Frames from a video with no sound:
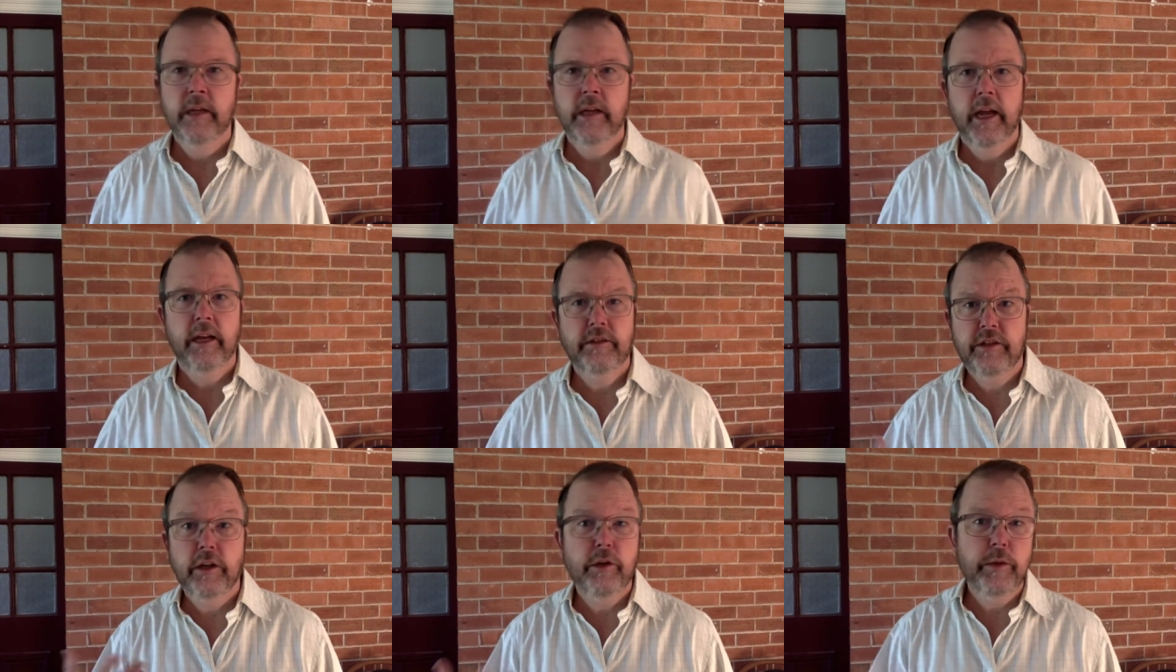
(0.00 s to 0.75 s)
And
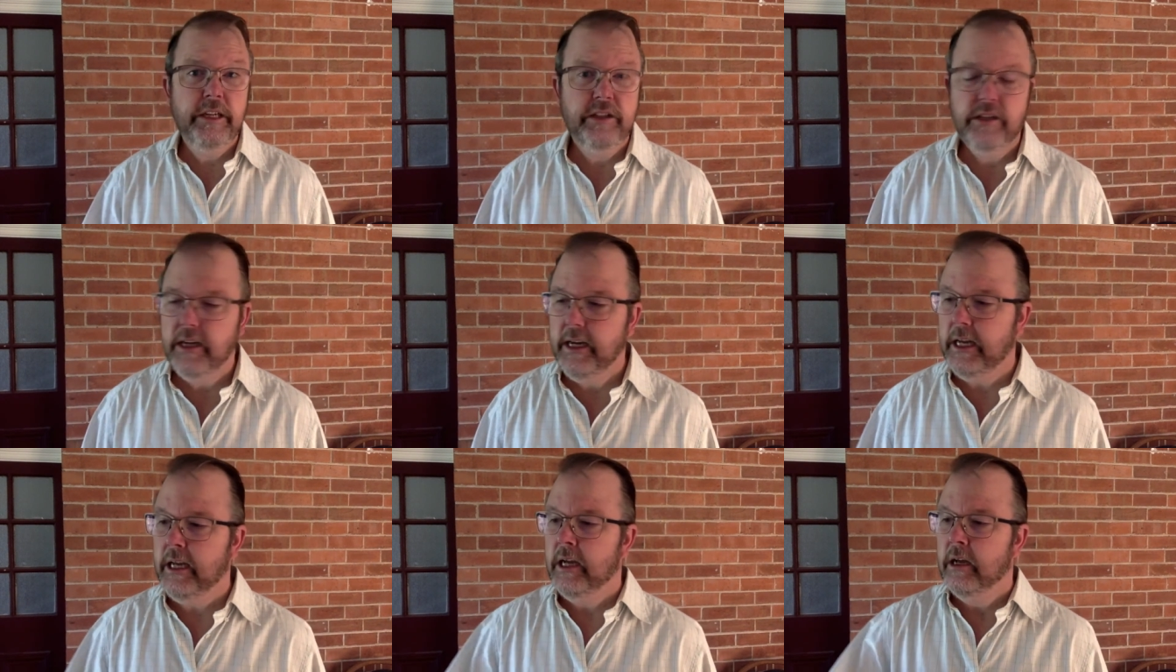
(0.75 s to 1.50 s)
so, do we
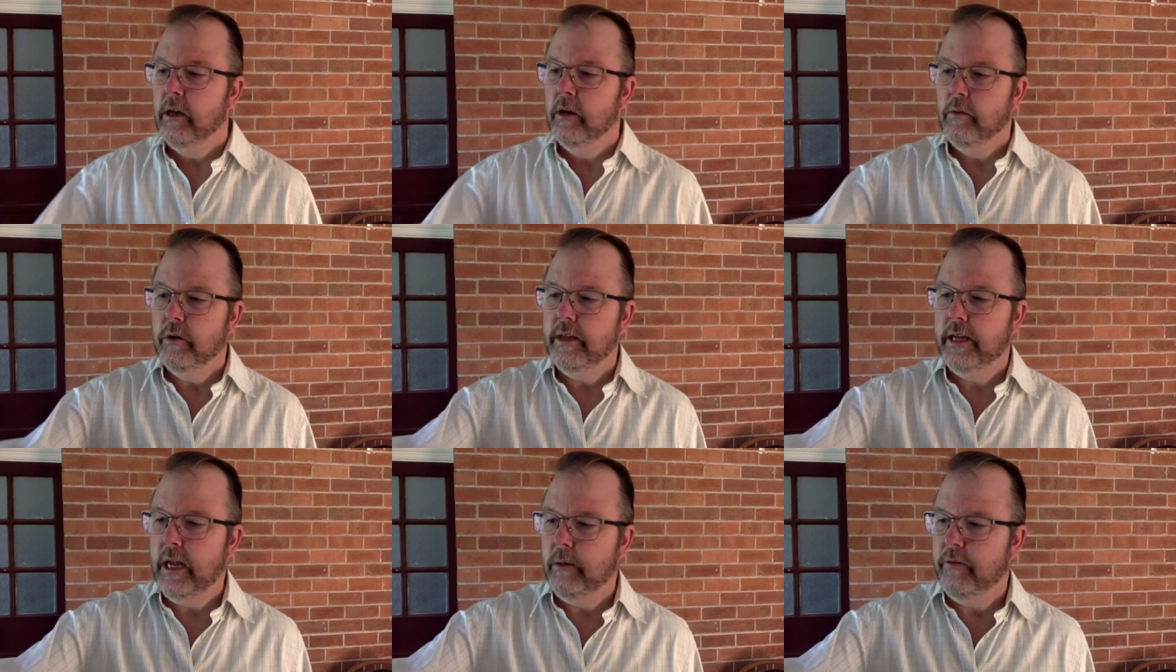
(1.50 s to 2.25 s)
see what the
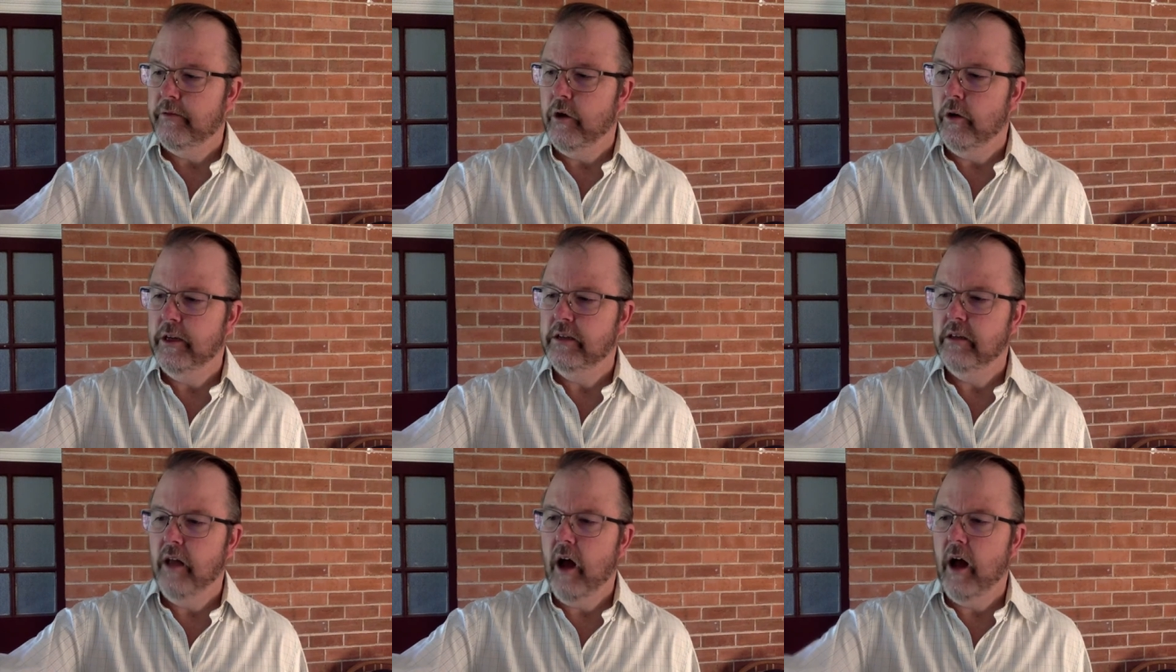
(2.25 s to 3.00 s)
kingdom of God is
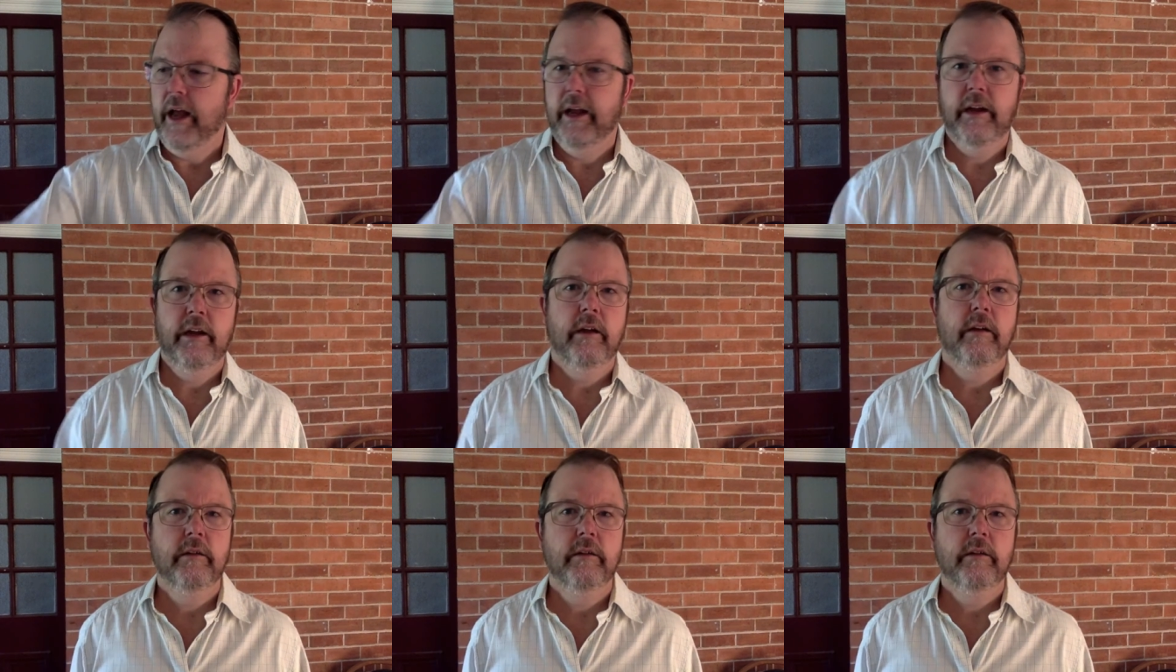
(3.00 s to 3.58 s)
like?